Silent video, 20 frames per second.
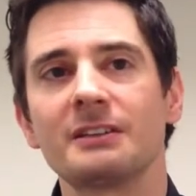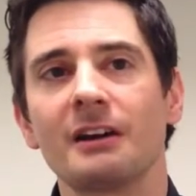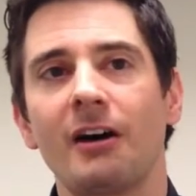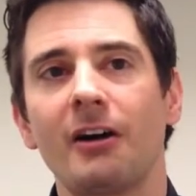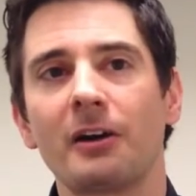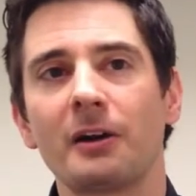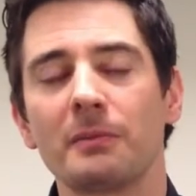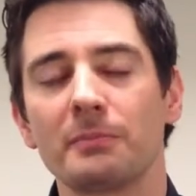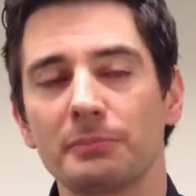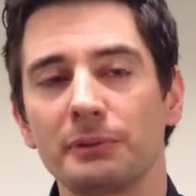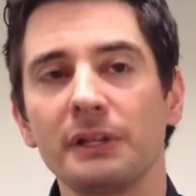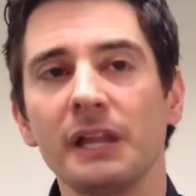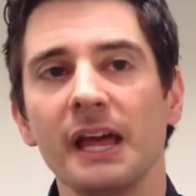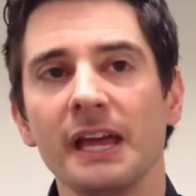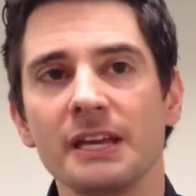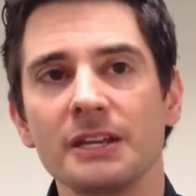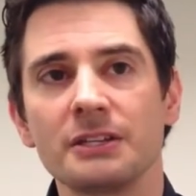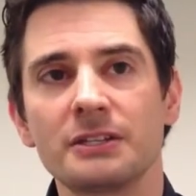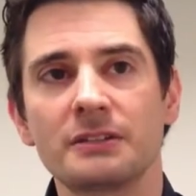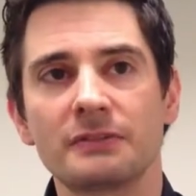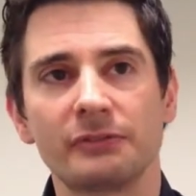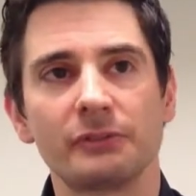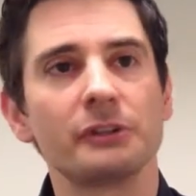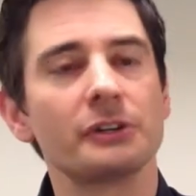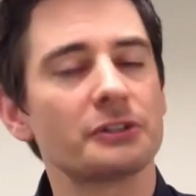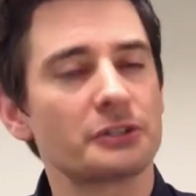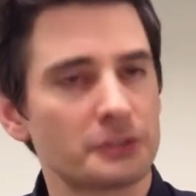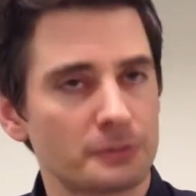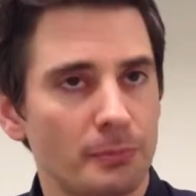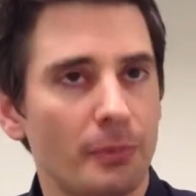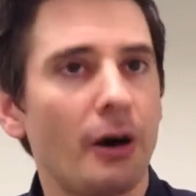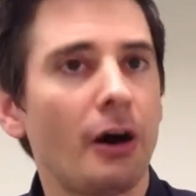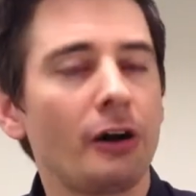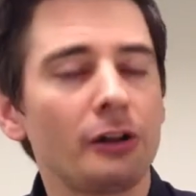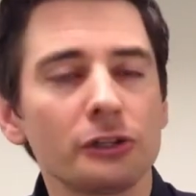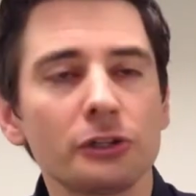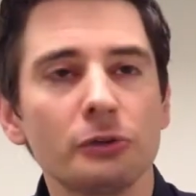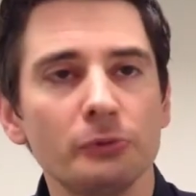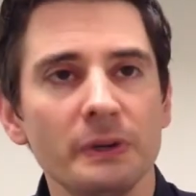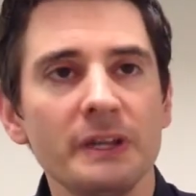are in place for
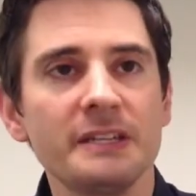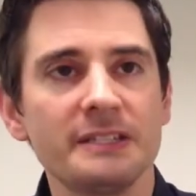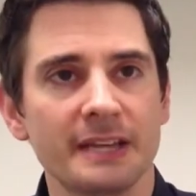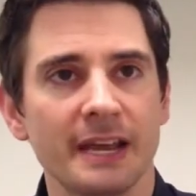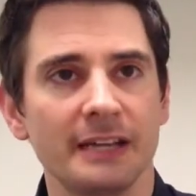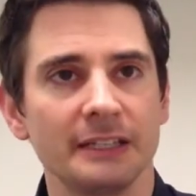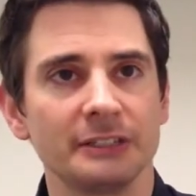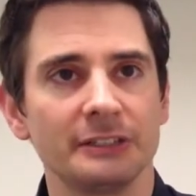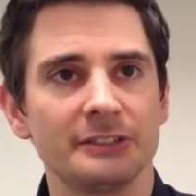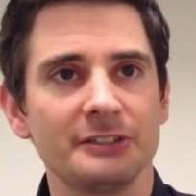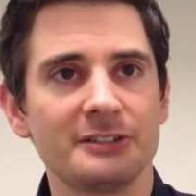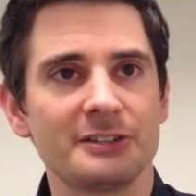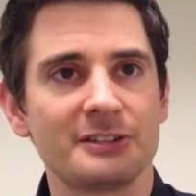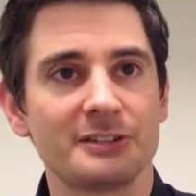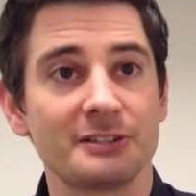smaller retailers